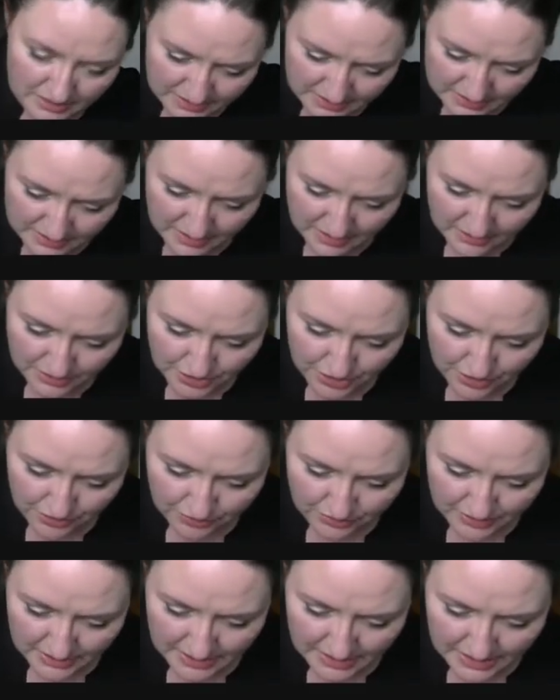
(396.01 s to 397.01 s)
It's not
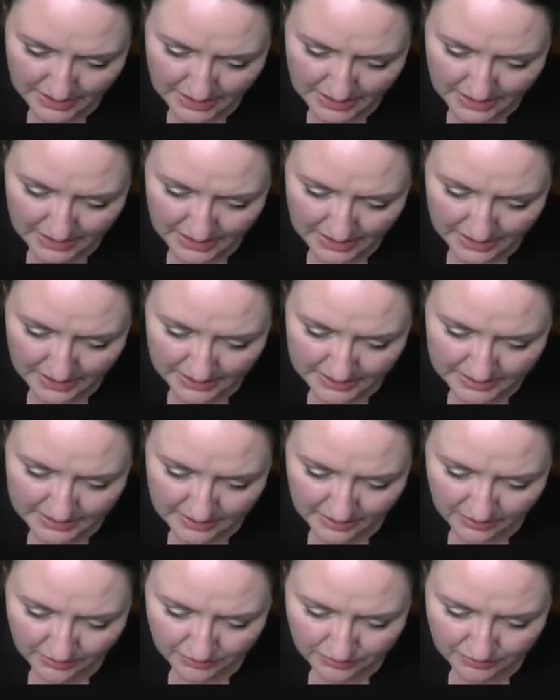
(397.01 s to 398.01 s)
totally, it's
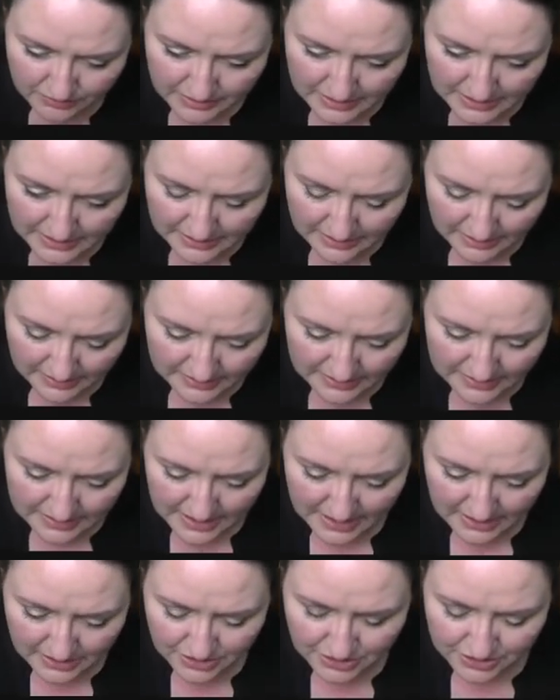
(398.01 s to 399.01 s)
got a really nice
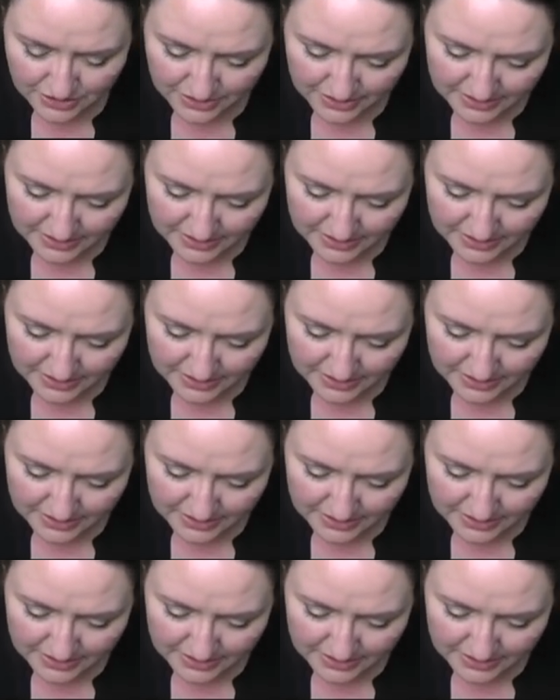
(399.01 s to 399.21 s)
texture.